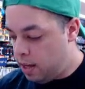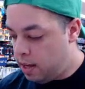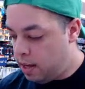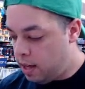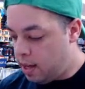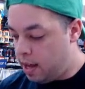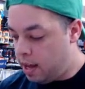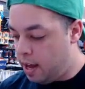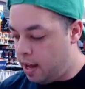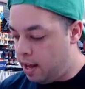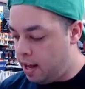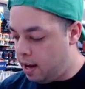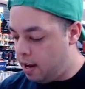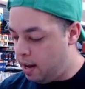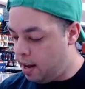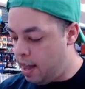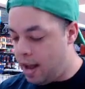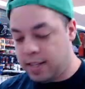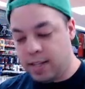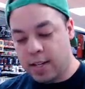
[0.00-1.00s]

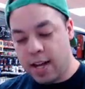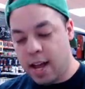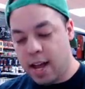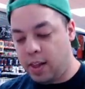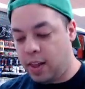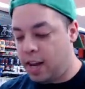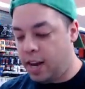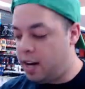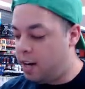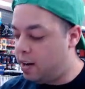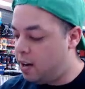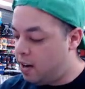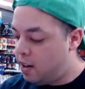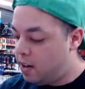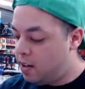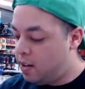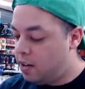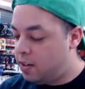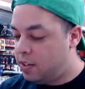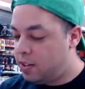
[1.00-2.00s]
And that's an outlane.
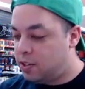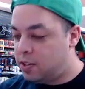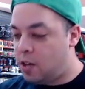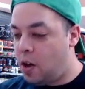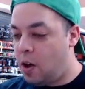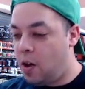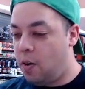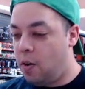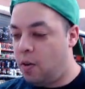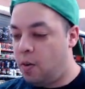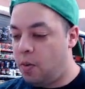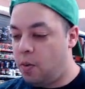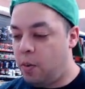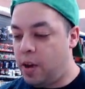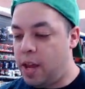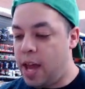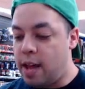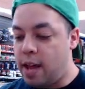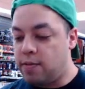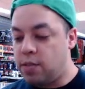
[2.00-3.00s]
So
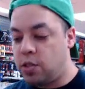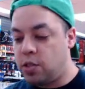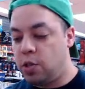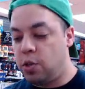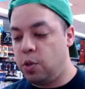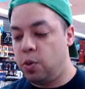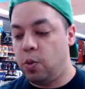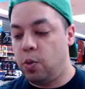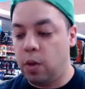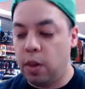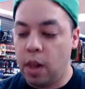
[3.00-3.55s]
we have 2.